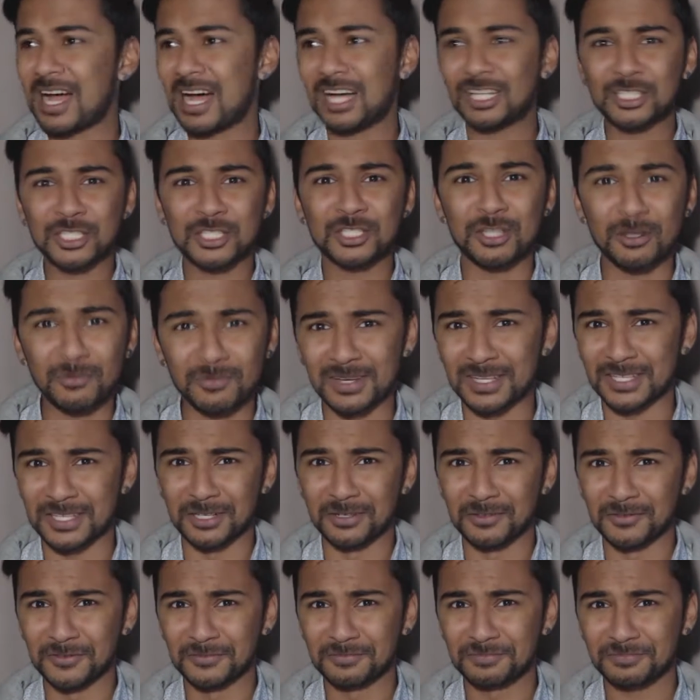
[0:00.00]
I just stopped
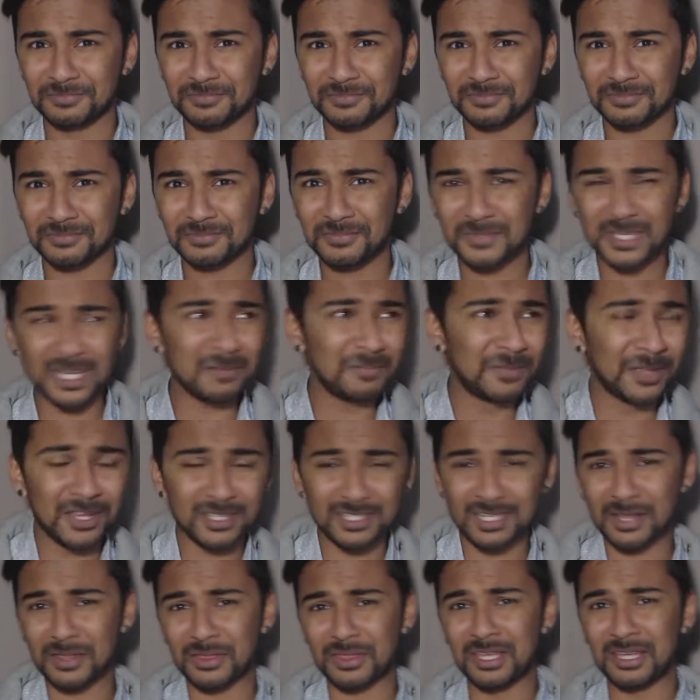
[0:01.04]
myself.
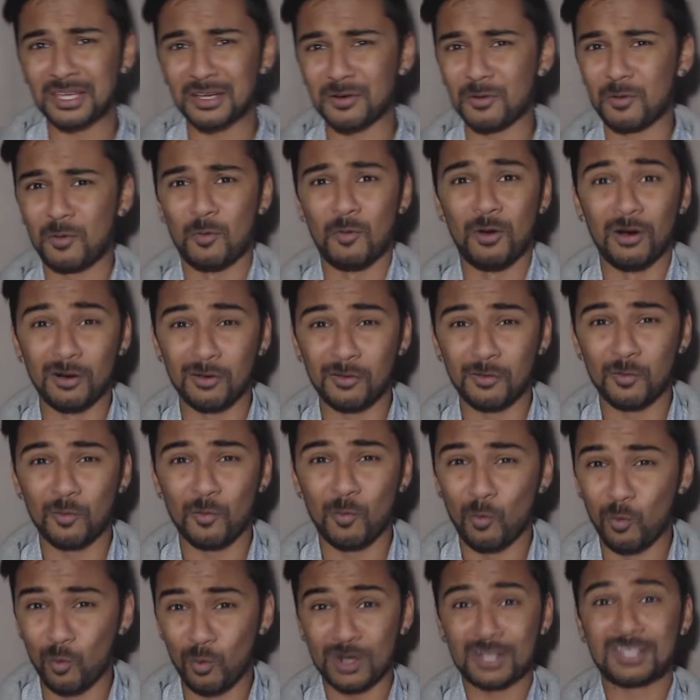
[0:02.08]
Because I think, well,
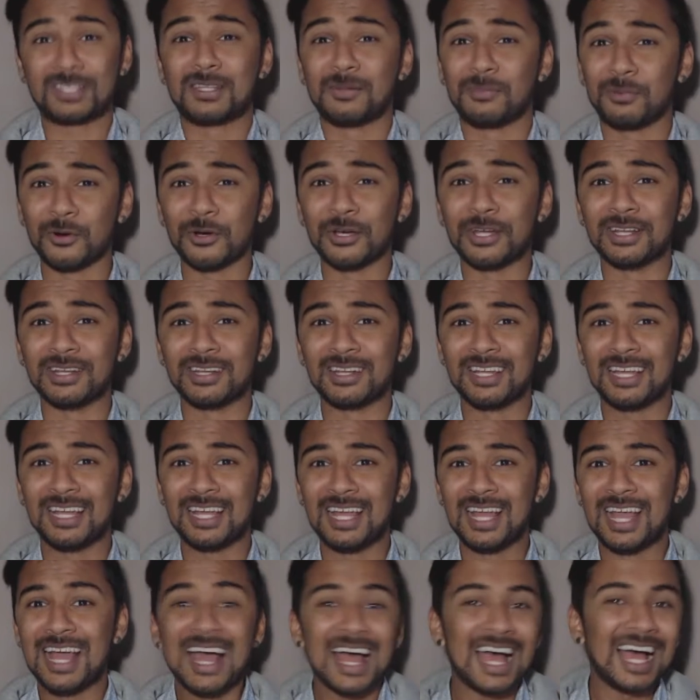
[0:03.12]
what's the point?
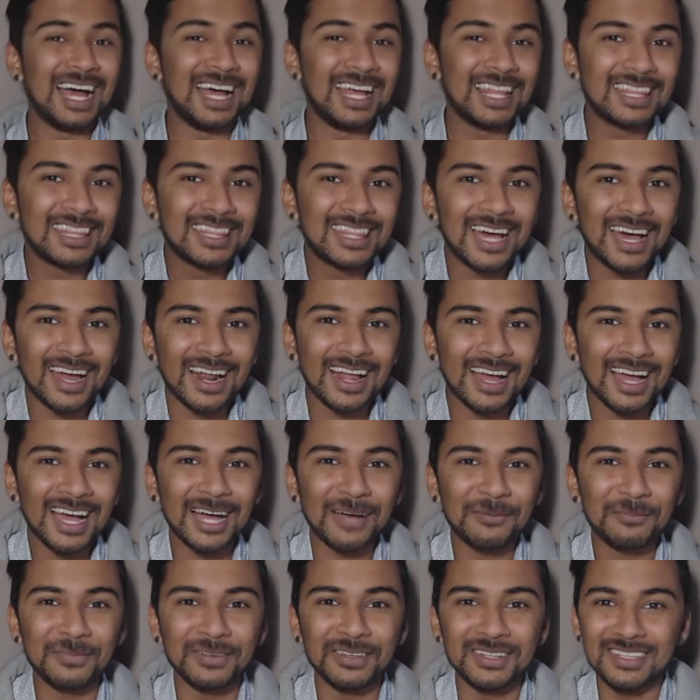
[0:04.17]
And that
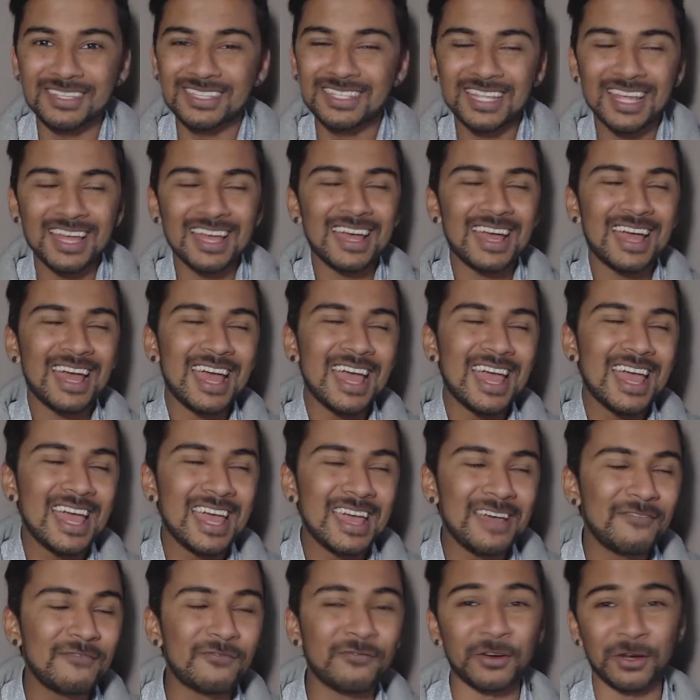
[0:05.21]
happens to
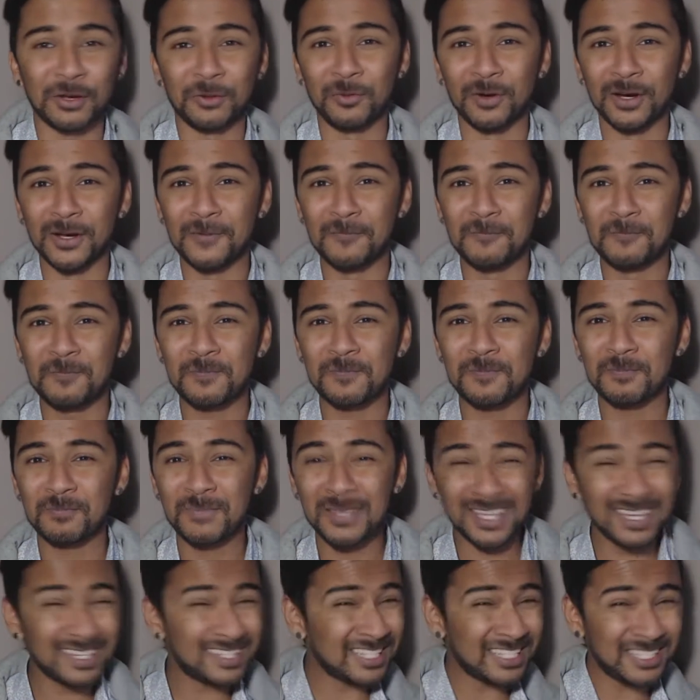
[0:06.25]
everyone.
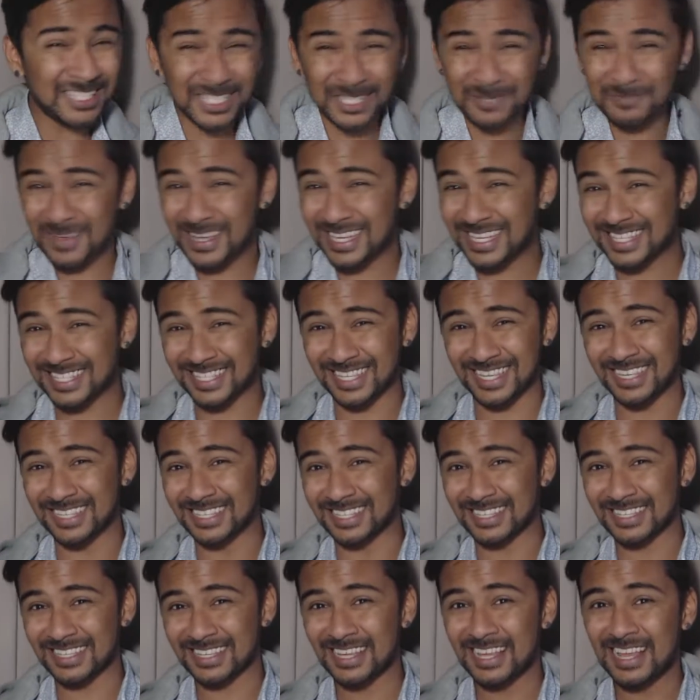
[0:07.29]
Because it just makes
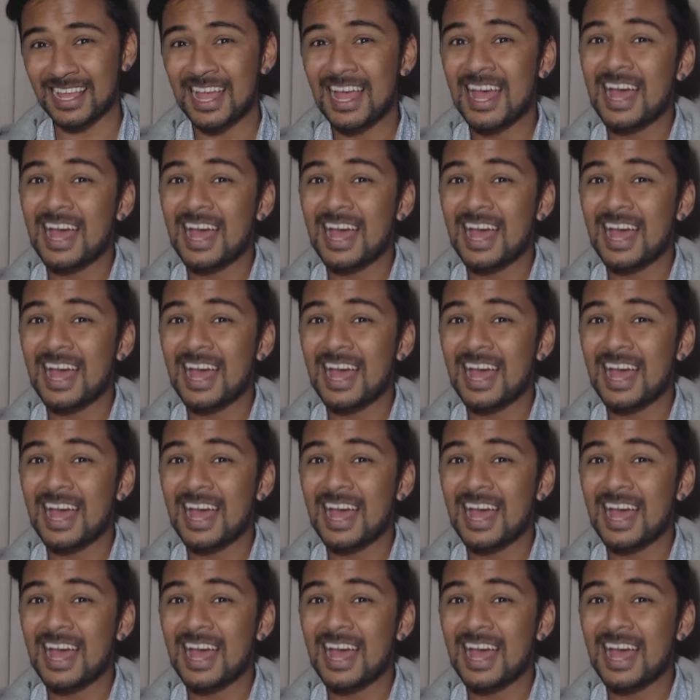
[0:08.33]
sense.